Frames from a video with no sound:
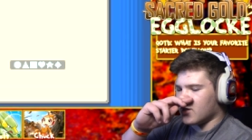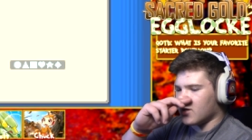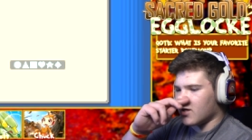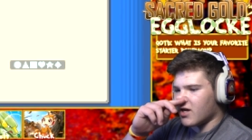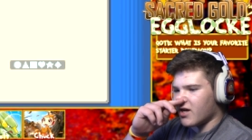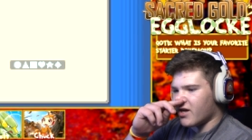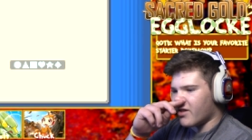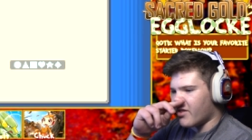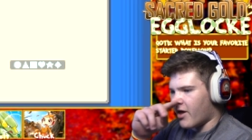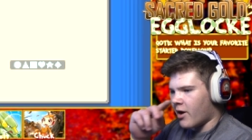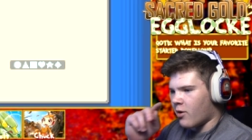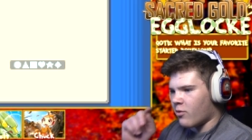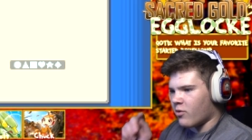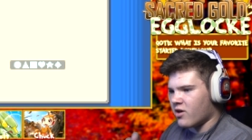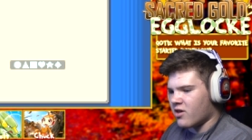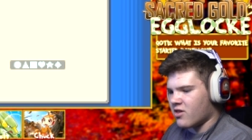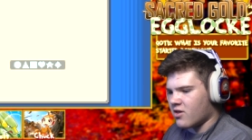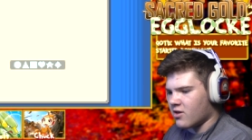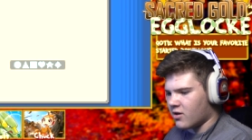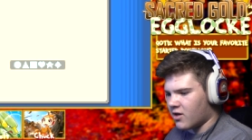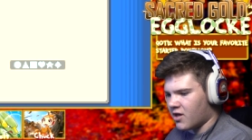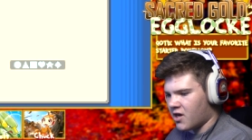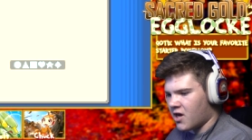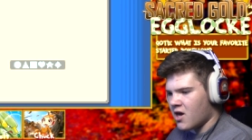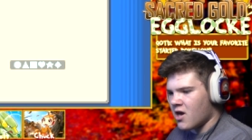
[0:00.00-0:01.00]
a lot of that
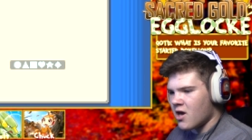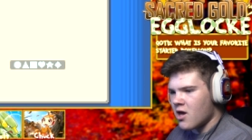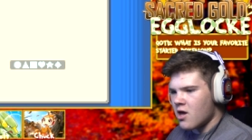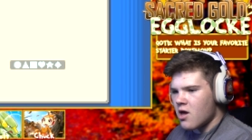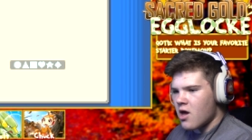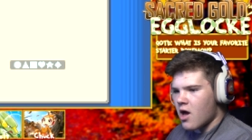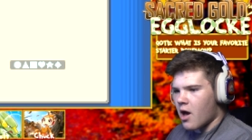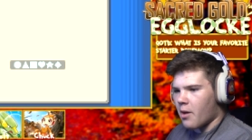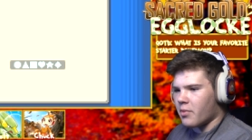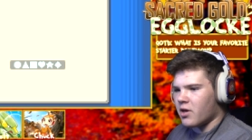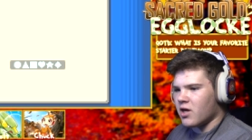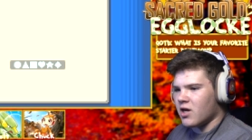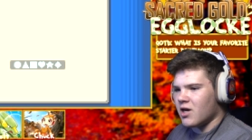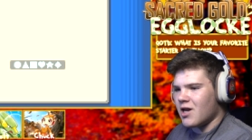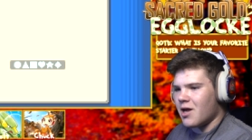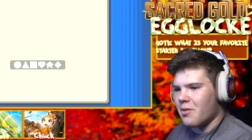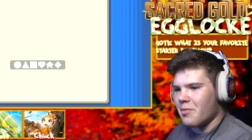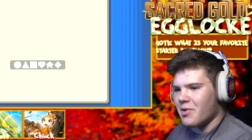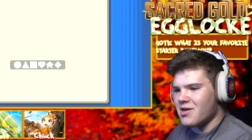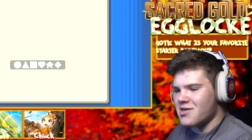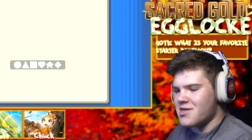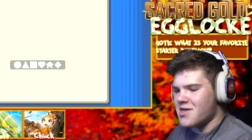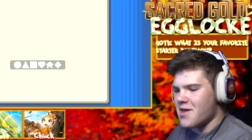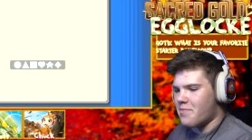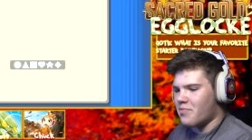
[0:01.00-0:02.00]
recently, I'm going to name
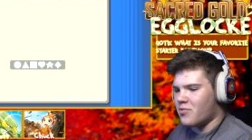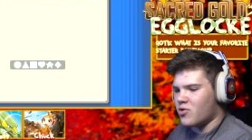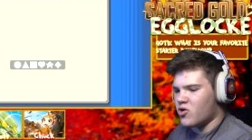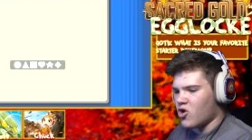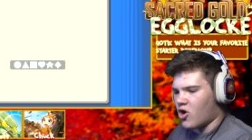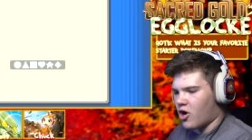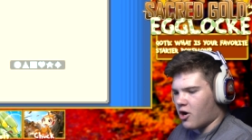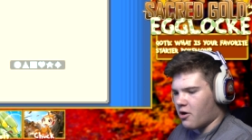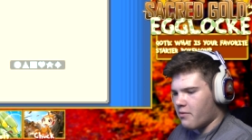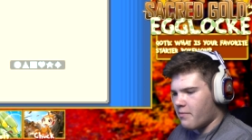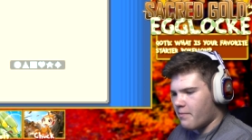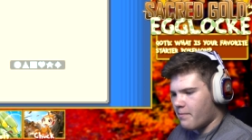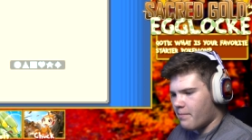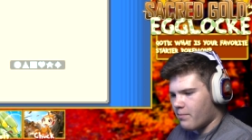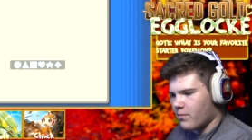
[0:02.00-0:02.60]
it Depth Chart.